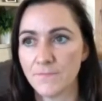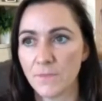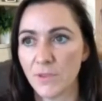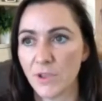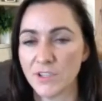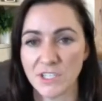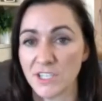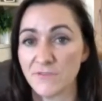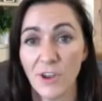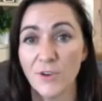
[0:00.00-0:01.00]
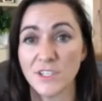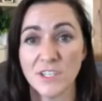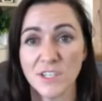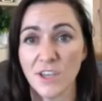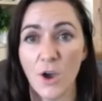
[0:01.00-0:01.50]
because it just flows
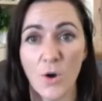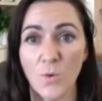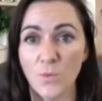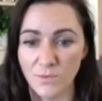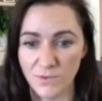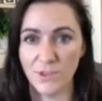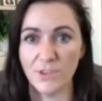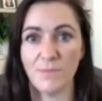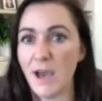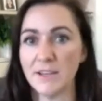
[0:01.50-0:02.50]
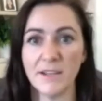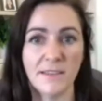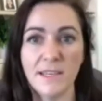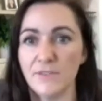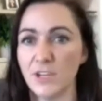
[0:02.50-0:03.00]
into the whole the putting,
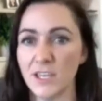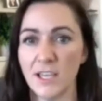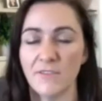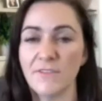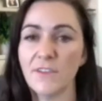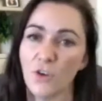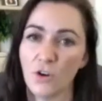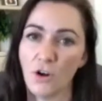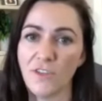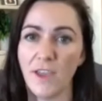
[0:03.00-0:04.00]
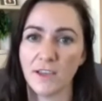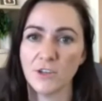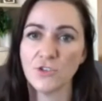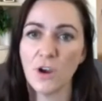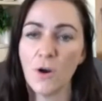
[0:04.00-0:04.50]
the everything, if they've not got that
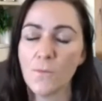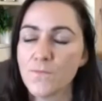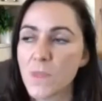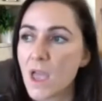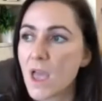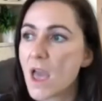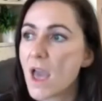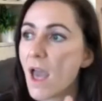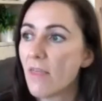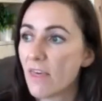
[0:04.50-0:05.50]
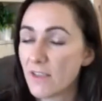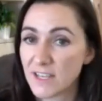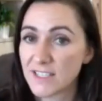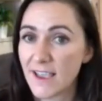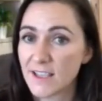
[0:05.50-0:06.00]
control. The other things I
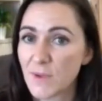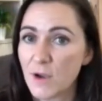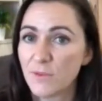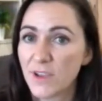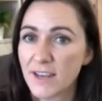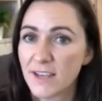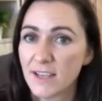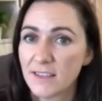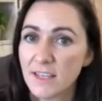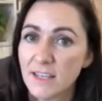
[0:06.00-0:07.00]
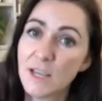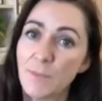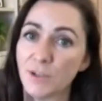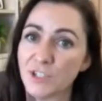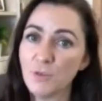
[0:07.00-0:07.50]
say as well regarding the neck
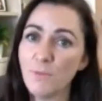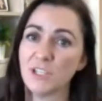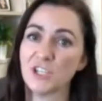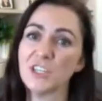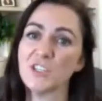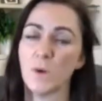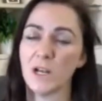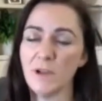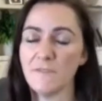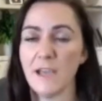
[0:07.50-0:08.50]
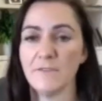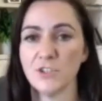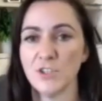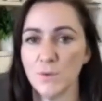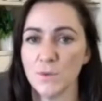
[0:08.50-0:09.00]
posture and positions, one of my
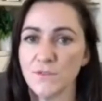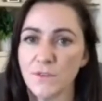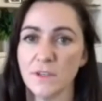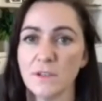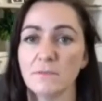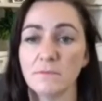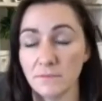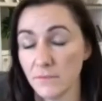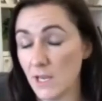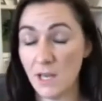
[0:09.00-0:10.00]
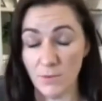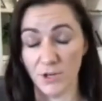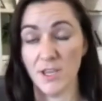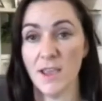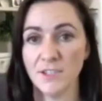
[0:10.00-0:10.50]
favourite tools for
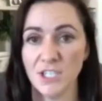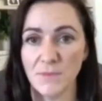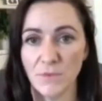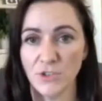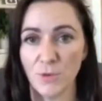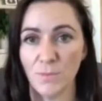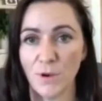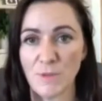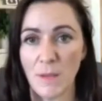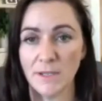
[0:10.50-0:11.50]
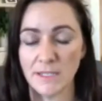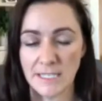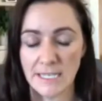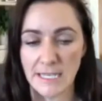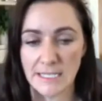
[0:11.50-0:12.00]
anybody in general, Joe Boggs public,
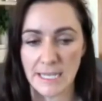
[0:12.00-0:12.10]
to get